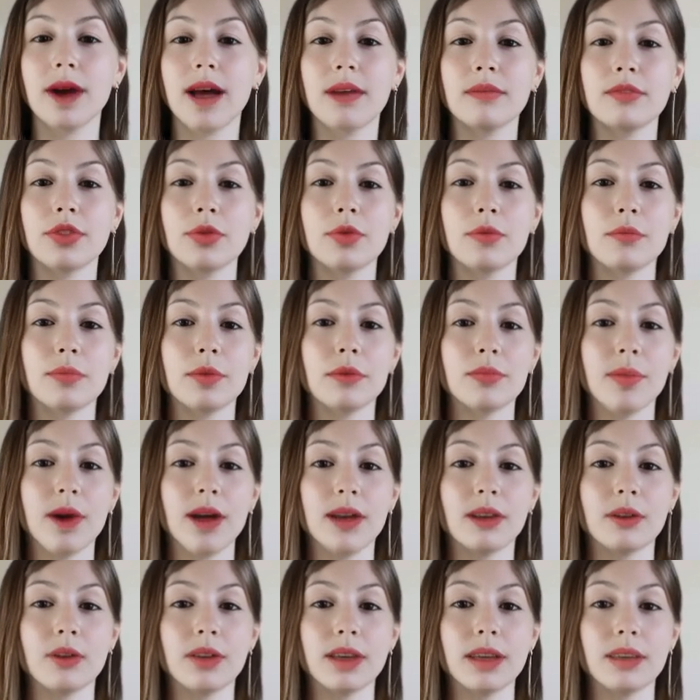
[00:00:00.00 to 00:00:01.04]
Bathroom
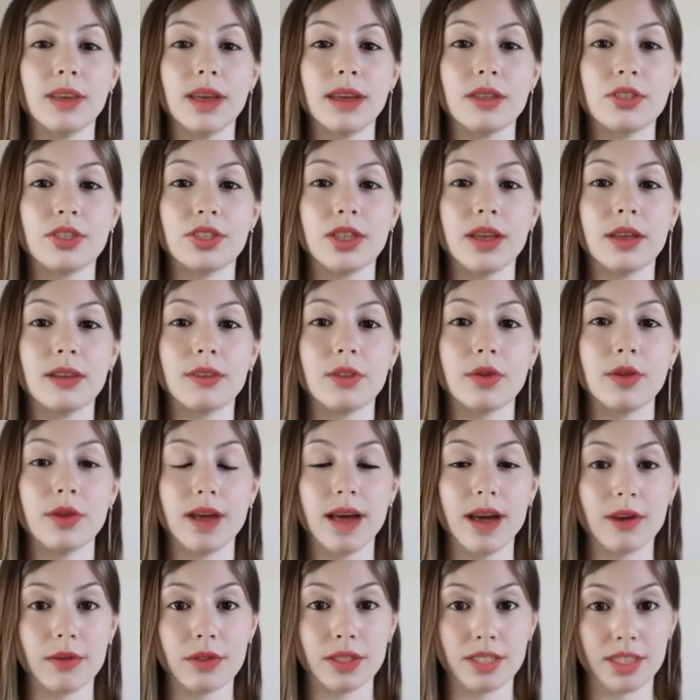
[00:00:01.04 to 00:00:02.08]
Remodeling in Chandler,
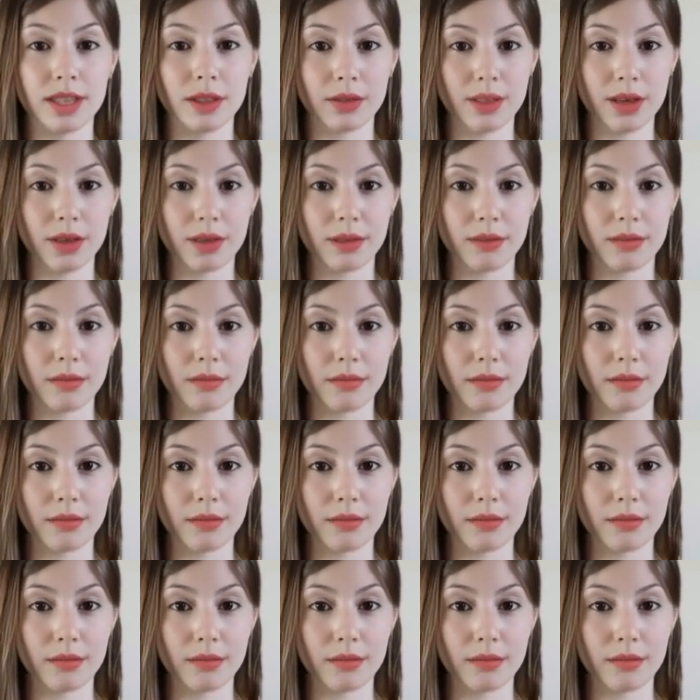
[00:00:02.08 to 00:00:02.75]
Arizona.